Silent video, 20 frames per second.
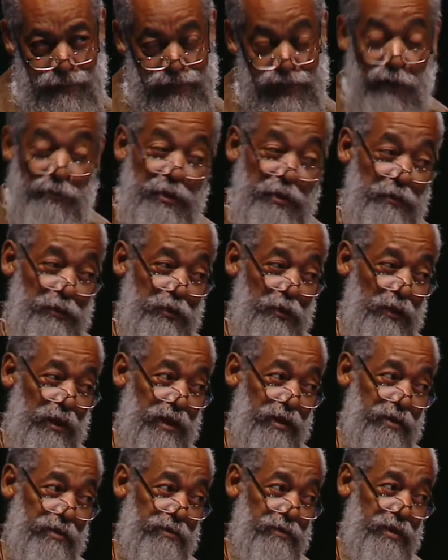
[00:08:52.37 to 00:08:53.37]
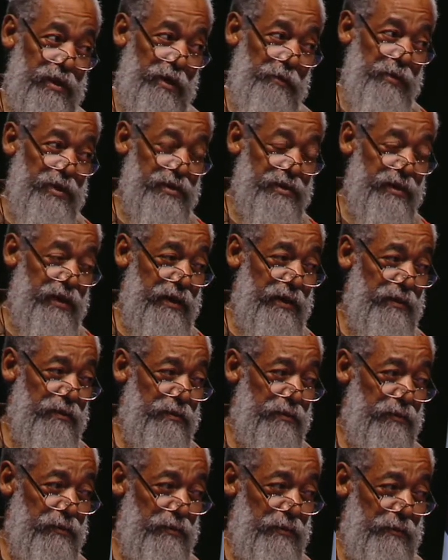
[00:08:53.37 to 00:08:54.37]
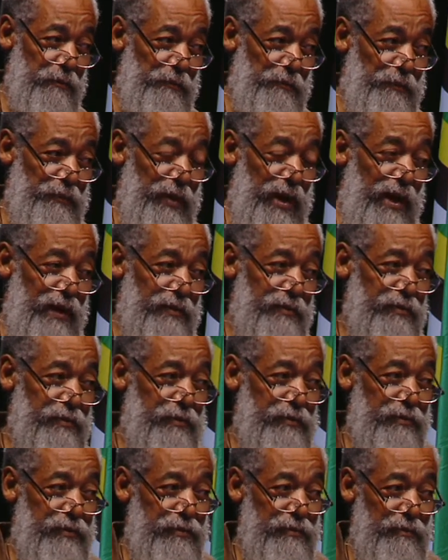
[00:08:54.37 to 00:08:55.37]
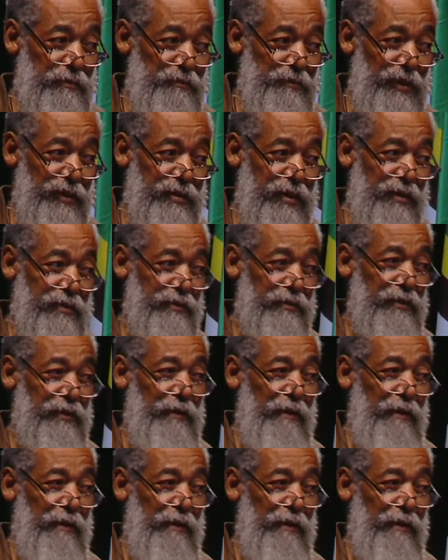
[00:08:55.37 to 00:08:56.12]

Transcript: some people don't like to hear me say it, but that